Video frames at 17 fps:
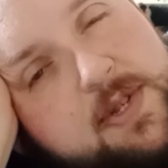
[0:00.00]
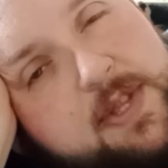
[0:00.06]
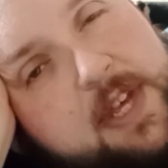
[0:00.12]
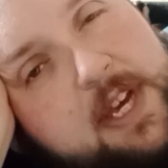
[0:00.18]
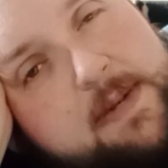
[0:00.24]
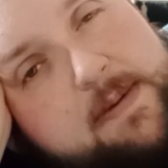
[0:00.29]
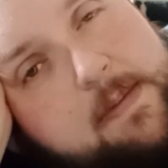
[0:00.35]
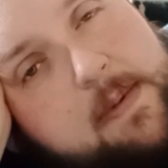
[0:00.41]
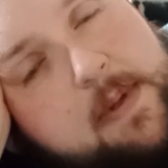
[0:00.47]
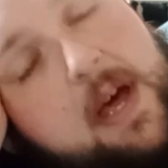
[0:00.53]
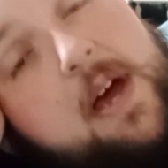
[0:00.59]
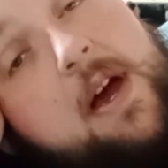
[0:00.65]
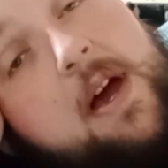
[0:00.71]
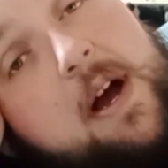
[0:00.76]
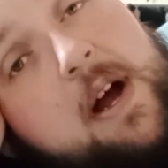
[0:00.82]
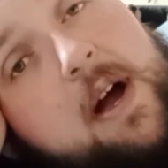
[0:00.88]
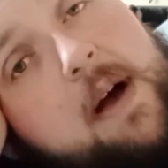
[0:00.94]
things like that,
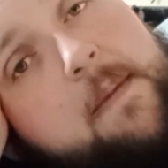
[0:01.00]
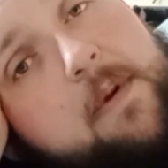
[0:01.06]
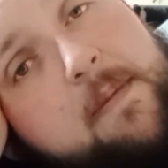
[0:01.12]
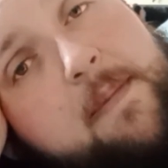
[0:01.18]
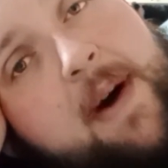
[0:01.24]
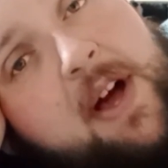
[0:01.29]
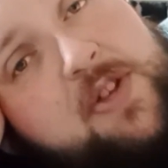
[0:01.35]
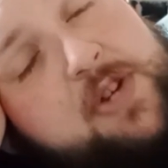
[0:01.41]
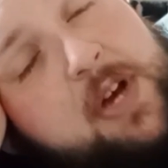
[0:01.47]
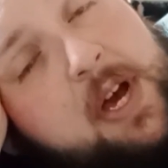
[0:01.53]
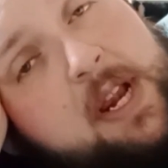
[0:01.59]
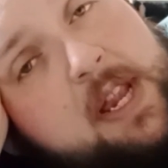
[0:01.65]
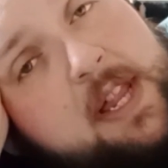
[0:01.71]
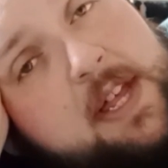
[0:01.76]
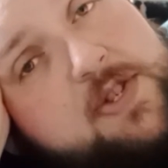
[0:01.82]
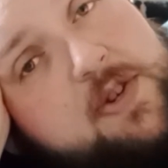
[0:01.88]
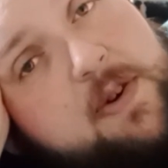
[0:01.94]
but my
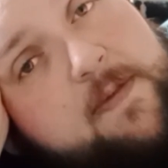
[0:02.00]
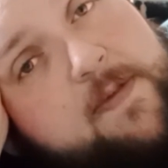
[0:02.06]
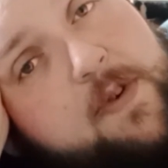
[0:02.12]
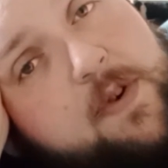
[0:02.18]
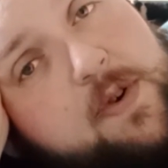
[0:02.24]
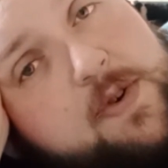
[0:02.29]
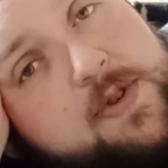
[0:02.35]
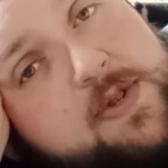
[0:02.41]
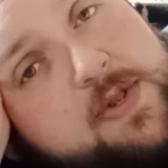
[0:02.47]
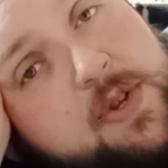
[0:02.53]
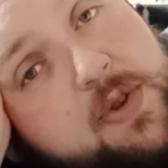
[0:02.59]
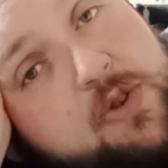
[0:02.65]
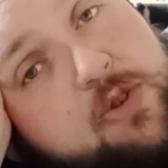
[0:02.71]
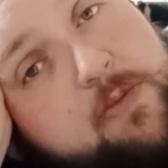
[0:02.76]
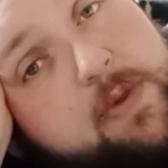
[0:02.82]
channel is all focused on double